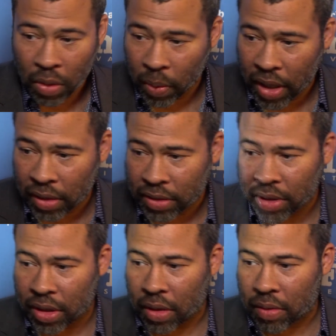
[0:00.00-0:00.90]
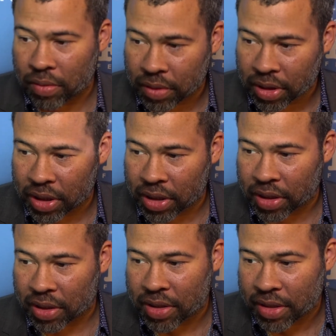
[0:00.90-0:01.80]
Well, you know, th
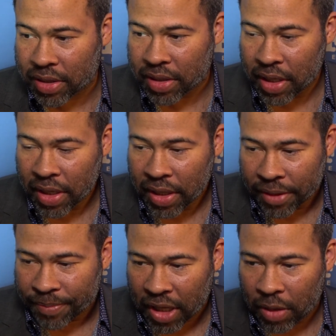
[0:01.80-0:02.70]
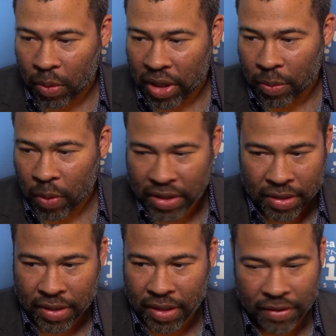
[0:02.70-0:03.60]
this it, it
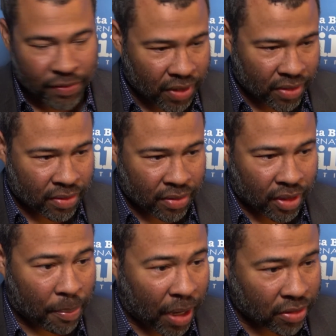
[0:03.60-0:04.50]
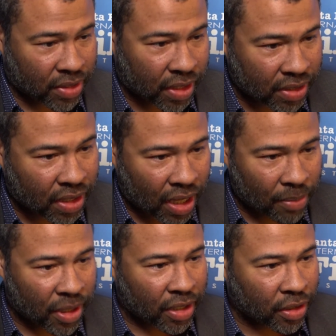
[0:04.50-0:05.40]
wasn't even about today's
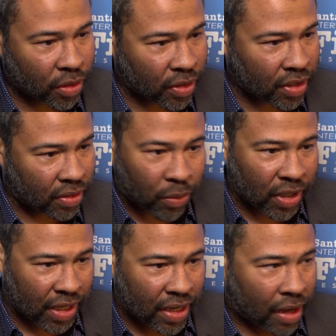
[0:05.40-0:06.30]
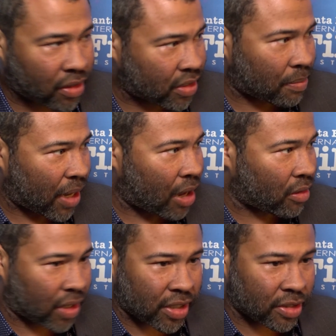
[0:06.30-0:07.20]
climate. You know, the, the, what Get Out is
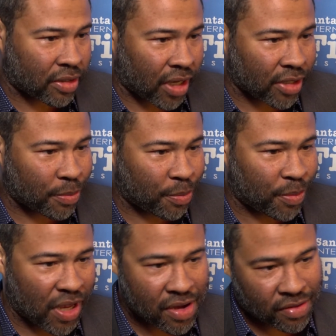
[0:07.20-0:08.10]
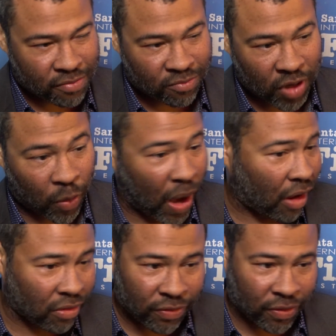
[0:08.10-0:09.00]
about has has been
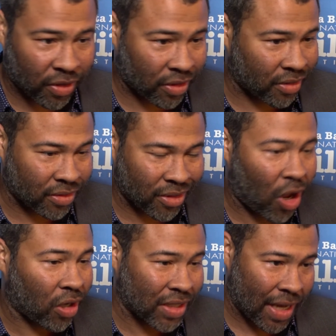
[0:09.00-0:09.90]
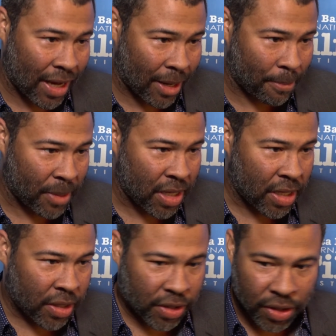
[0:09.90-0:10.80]
around for a long time.
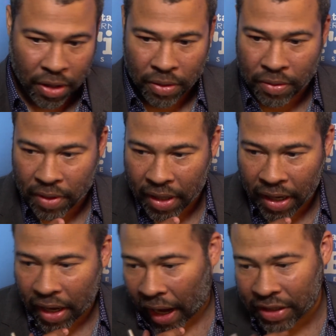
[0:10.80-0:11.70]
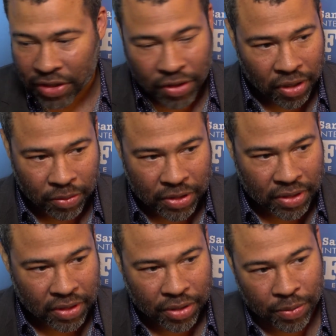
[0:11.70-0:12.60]
So I, I, just thought it
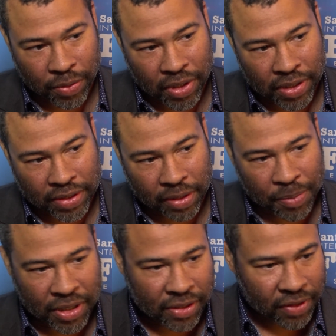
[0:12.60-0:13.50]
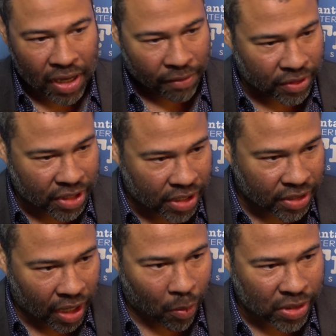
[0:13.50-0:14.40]
was it was a piece of the
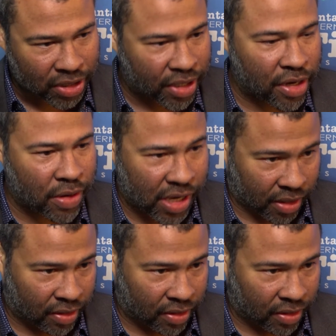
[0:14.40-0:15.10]
conversation I wasn't hearing.